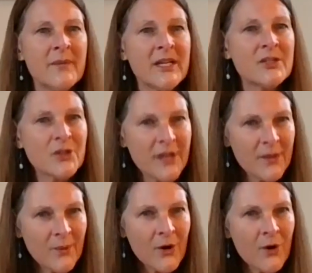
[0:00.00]
make sure they
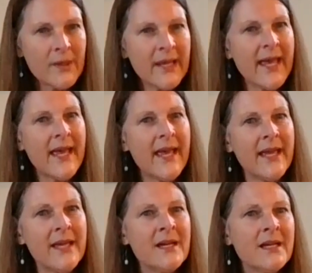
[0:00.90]
were
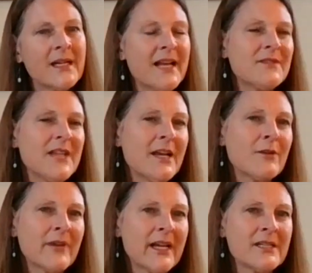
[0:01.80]
okay, kind of take a
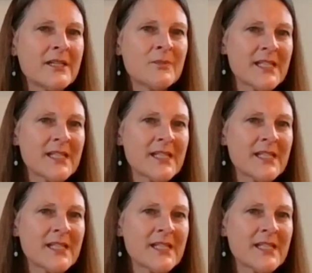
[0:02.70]
random